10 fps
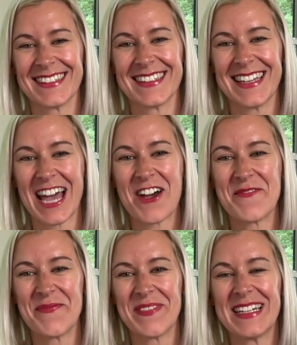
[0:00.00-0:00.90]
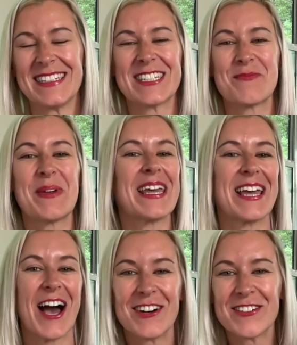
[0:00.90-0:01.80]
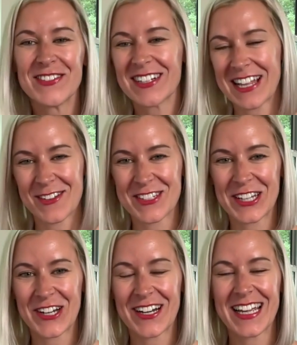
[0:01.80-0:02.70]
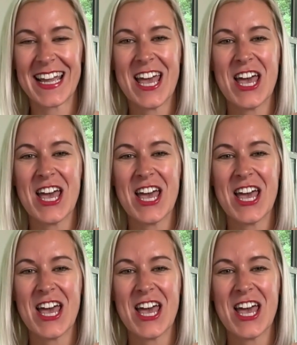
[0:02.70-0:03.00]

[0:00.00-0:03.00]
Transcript: Yeah. And speaking of cloud security,